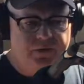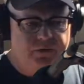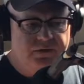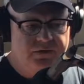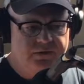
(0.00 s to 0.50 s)

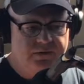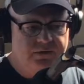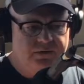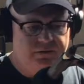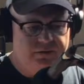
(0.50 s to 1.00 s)
was
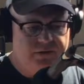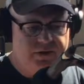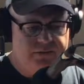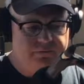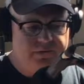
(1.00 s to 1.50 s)
thought
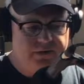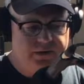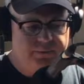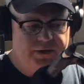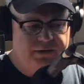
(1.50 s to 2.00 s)

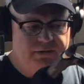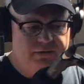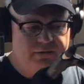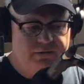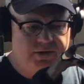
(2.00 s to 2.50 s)
him and
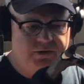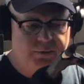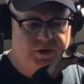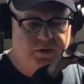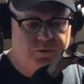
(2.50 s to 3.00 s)
Les
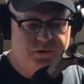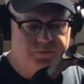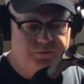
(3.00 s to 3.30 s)
Paul were,